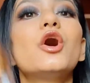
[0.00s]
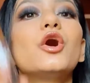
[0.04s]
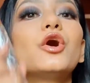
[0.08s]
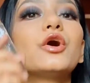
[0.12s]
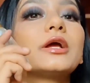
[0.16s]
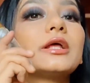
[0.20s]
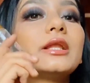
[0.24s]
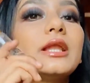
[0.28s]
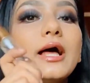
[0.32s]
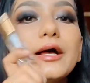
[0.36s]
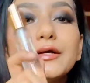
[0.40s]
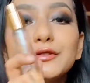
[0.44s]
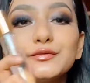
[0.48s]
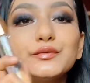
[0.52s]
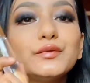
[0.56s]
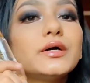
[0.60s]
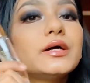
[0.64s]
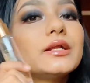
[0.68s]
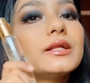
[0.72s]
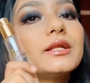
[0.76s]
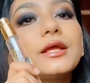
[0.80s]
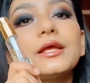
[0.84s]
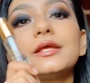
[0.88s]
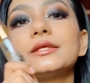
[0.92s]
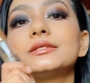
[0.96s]
Okay, last
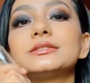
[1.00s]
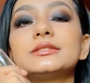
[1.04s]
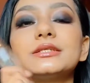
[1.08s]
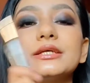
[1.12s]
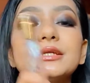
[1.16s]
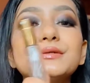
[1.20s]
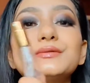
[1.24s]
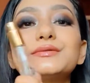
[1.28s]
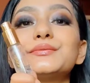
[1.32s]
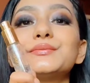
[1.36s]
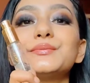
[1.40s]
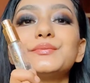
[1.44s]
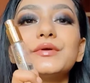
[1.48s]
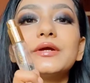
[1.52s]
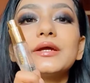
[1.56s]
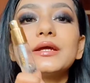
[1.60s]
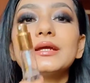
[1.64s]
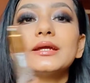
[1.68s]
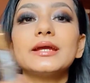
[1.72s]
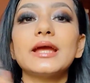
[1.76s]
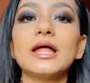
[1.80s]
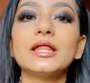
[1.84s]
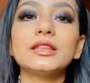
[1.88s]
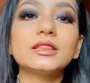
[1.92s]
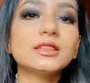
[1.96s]
one is setting
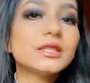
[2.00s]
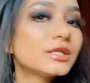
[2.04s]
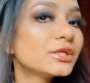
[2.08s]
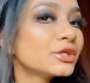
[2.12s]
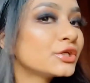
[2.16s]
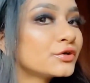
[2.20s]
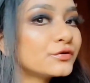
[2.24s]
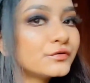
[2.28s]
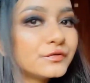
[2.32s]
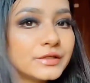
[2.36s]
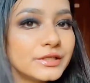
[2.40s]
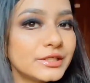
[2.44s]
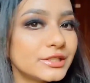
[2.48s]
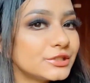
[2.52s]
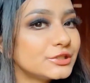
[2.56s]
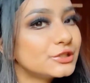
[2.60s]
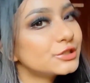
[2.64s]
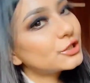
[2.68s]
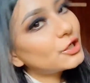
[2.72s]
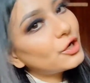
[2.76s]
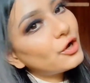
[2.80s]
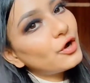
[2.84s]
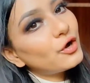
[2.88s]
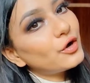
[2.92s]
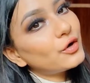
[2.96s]
spray, and then you're ready
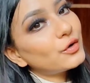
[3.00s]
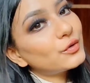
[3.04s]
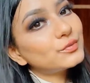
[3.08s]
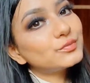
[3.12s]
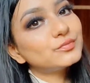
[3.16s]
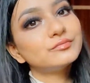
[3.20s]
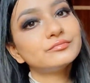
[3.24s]
to go.